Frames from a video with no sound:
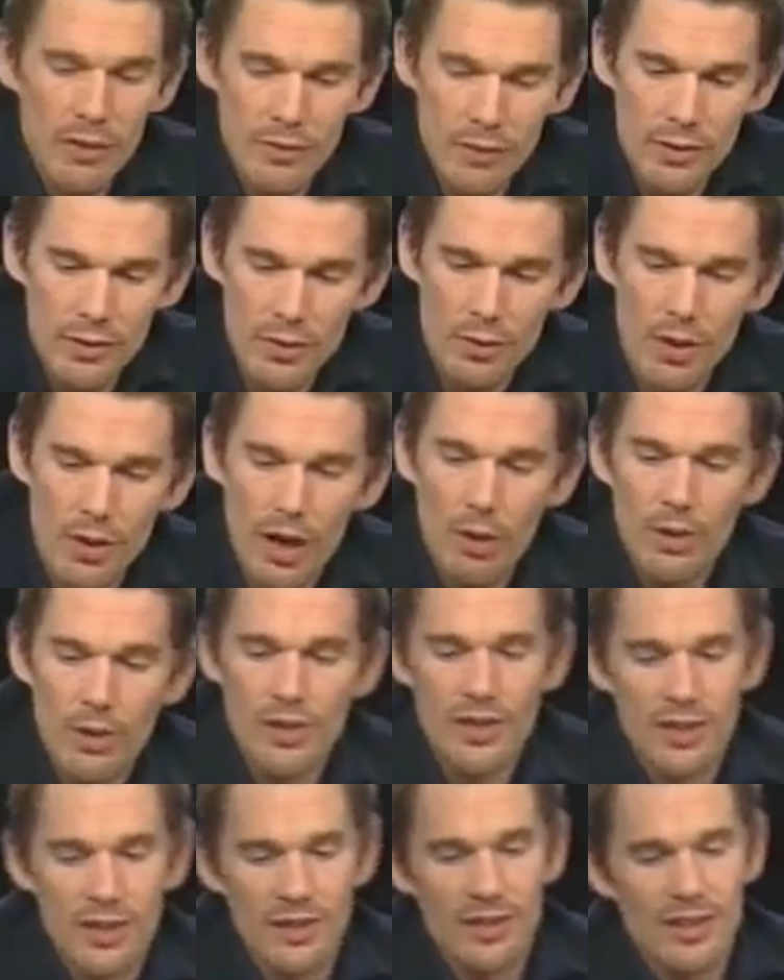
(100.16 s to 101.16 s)
a movie for 2
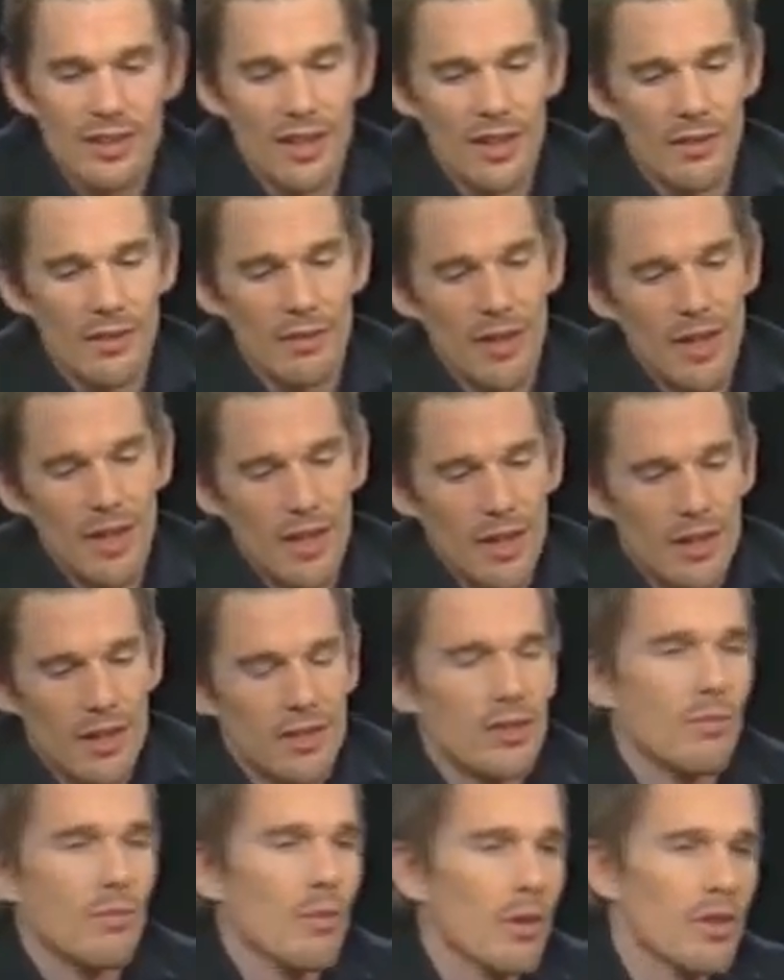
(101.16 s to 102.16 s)
hours that kind of
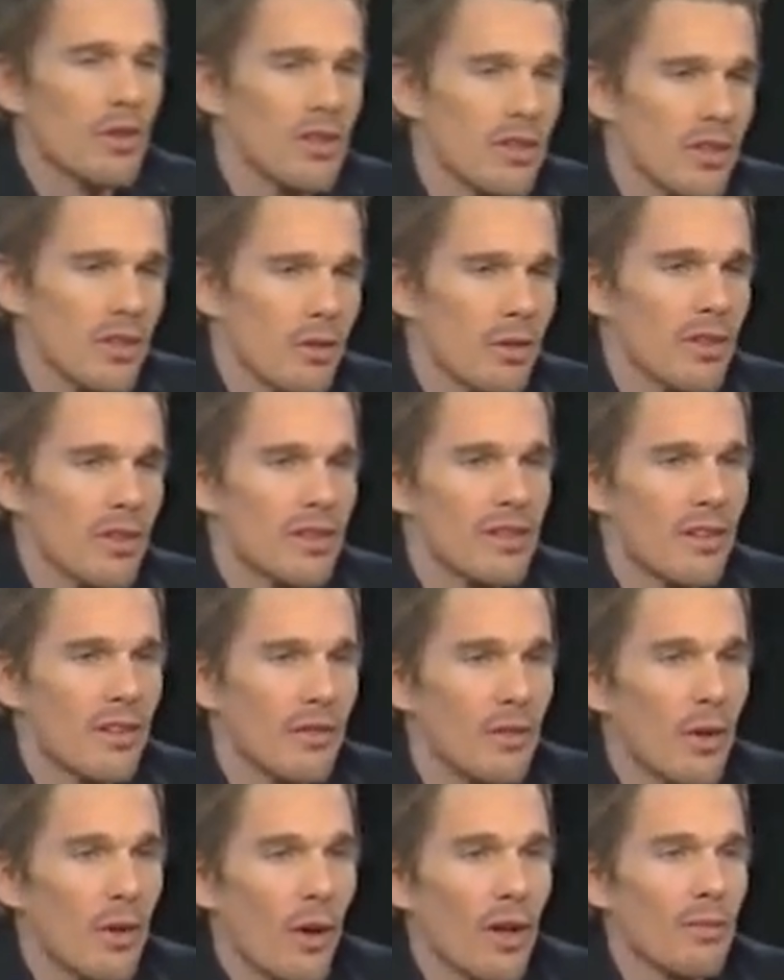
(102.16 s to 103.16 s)
submerges you in this
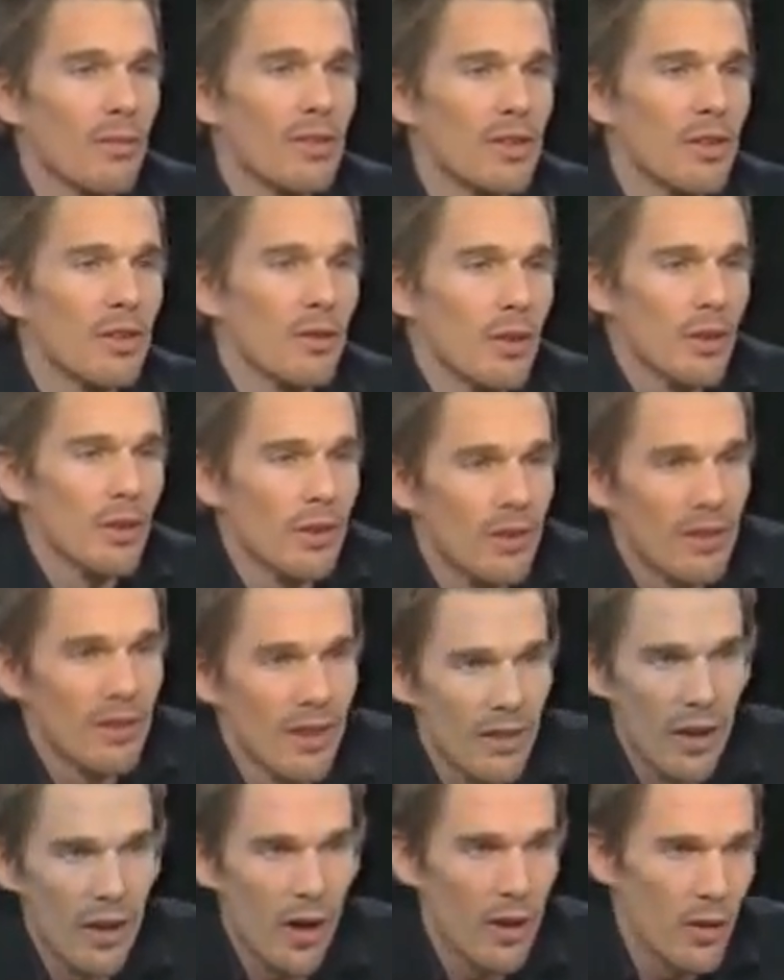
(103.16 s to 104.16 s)
kind of dark material,
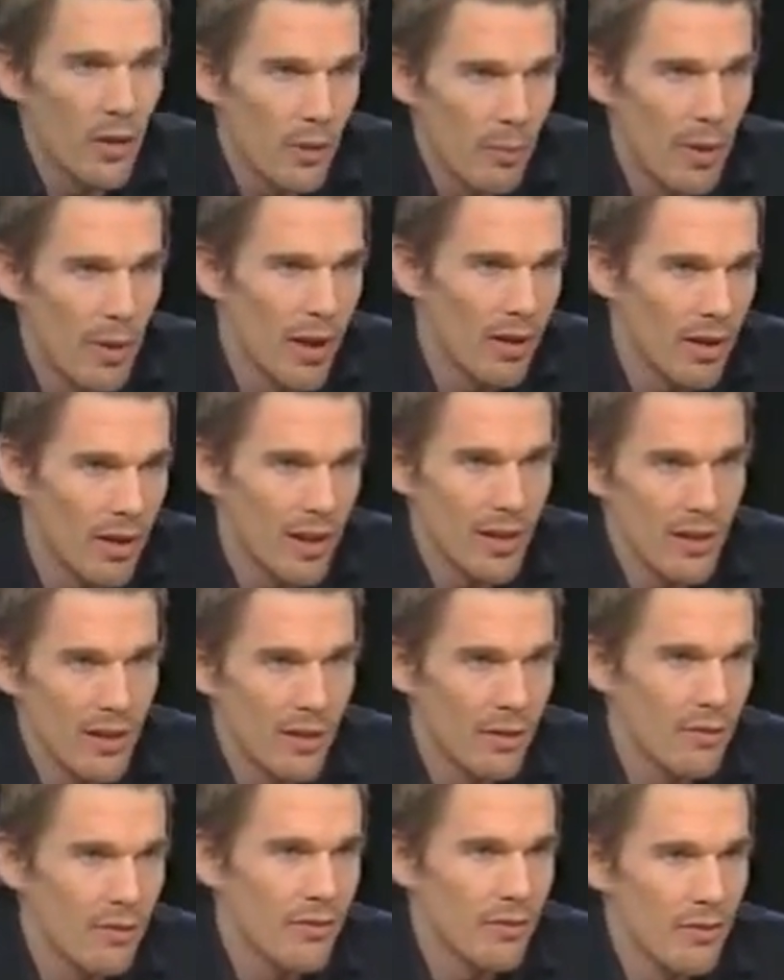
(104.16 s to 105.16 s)
kind of underbelly
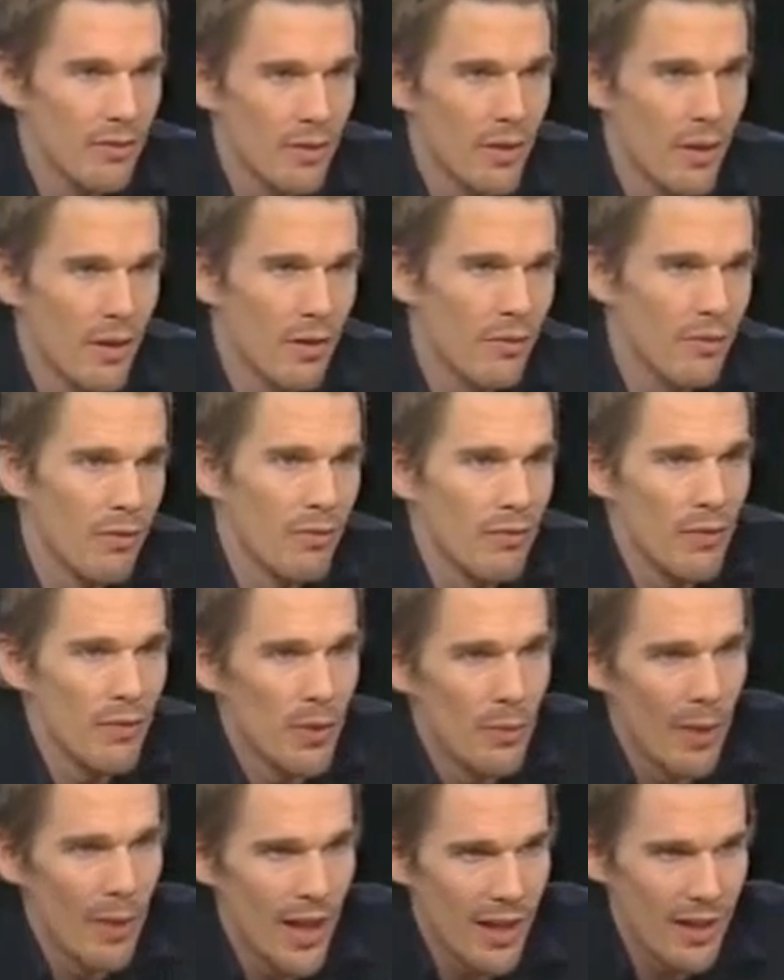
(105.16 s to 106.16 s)
of
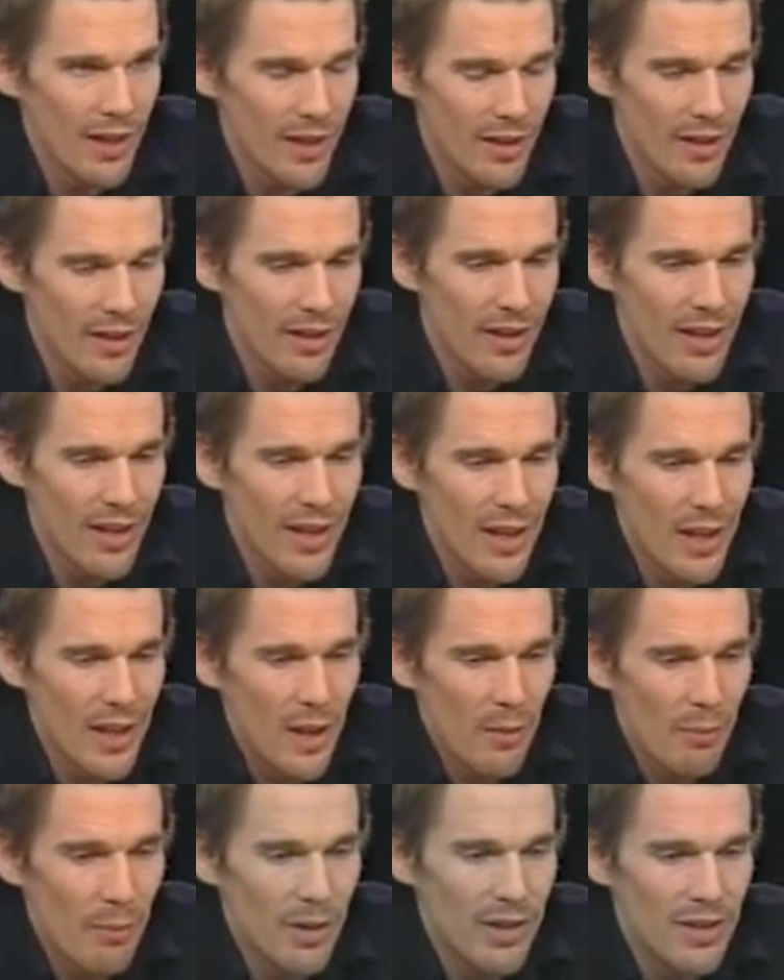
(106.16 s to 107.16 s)
humanity there,
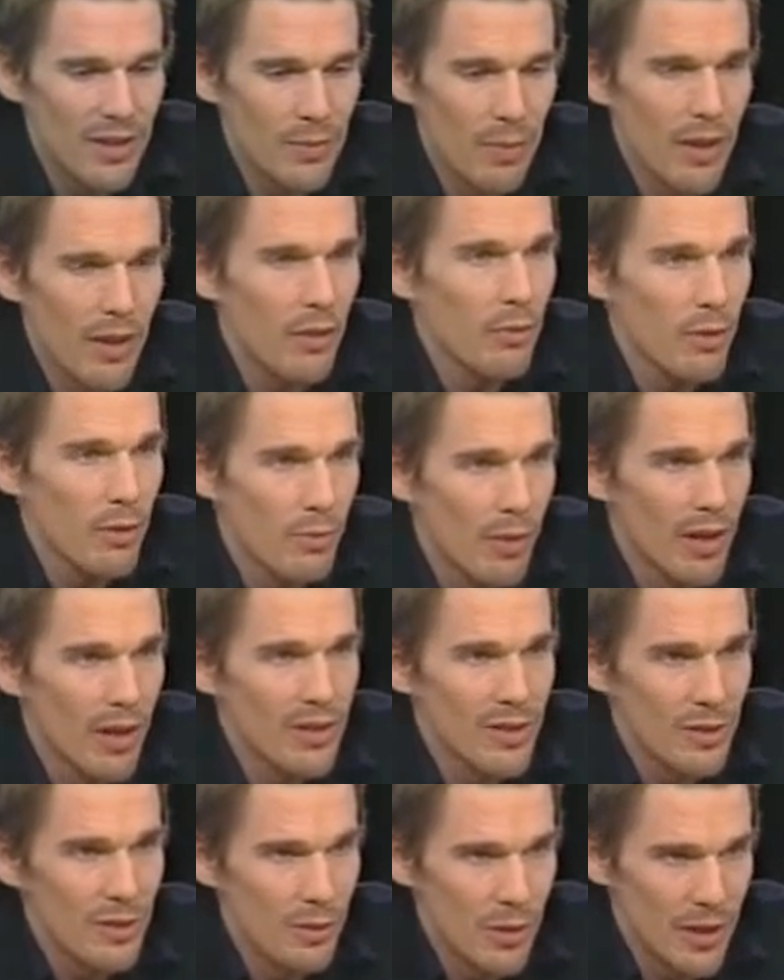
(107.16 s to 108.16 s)
but to spend 3
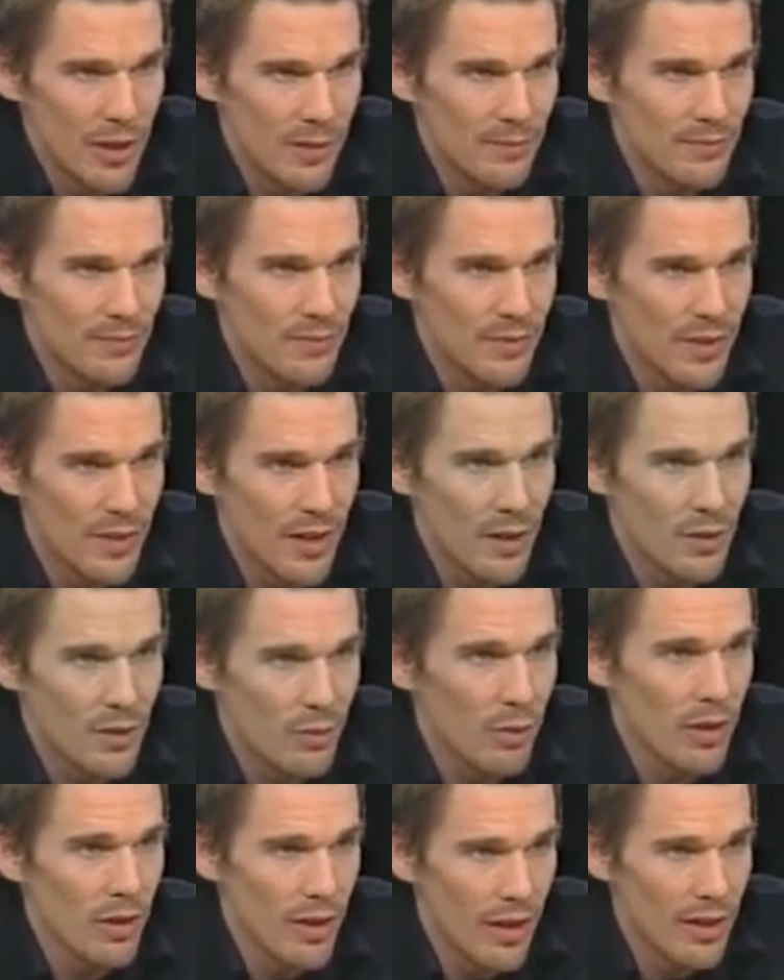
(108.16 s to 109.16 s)
months doing it,
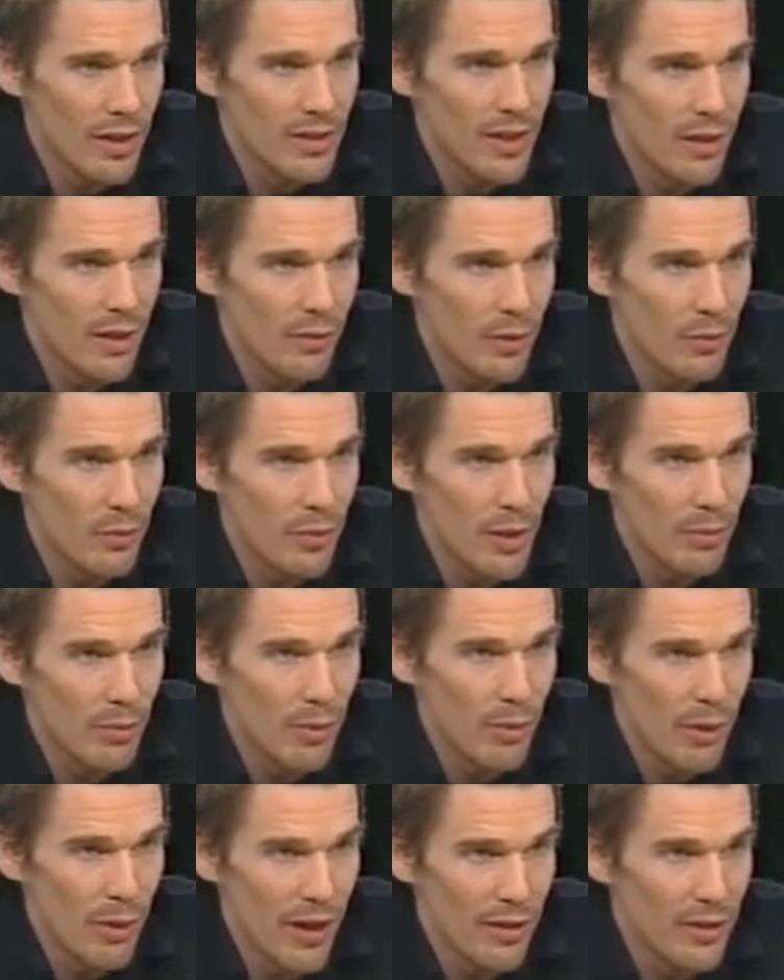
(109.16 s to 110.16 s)
it's really nice to have good
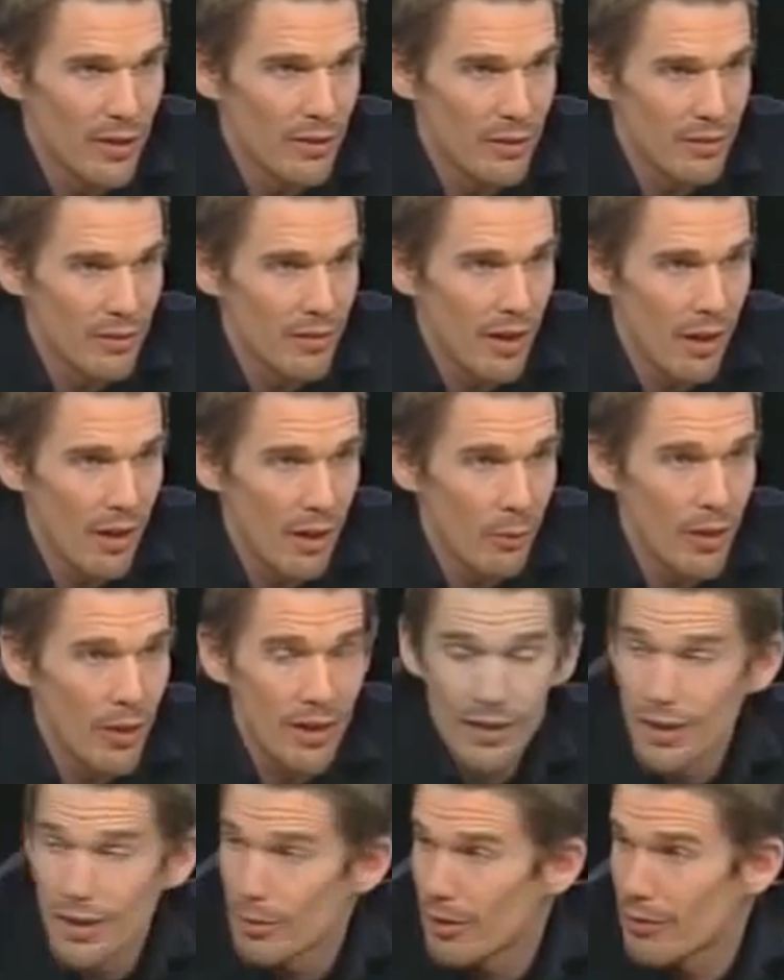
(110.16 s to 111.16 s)
people around you, and
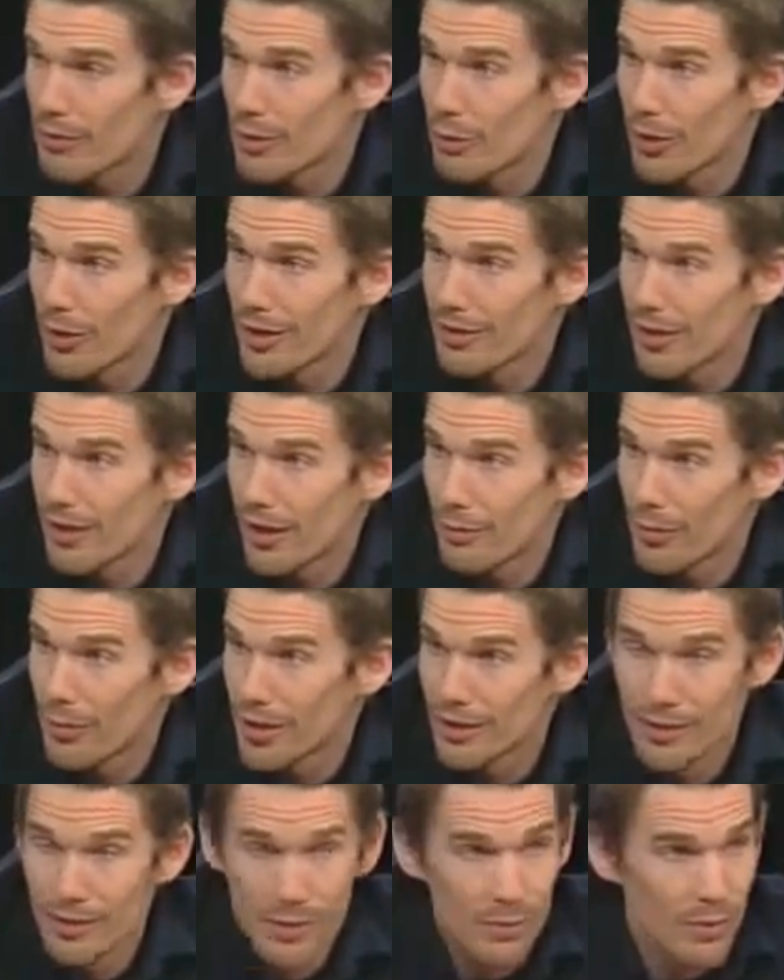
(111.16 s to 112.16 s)
we ended up having a great time
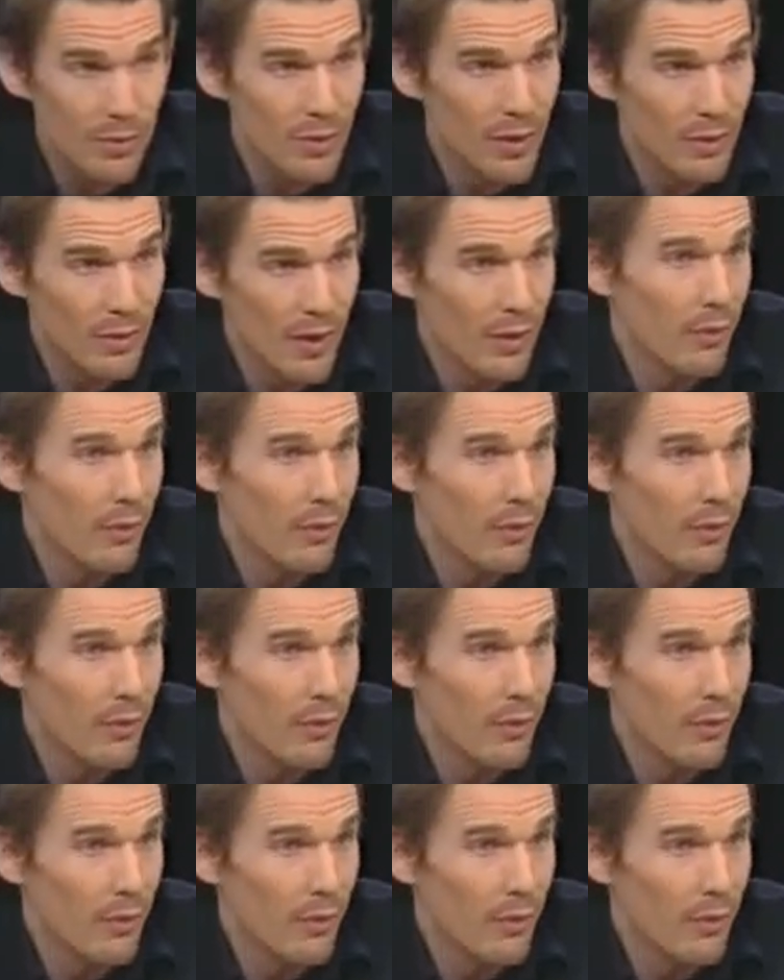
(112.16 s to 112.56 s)
making this movie.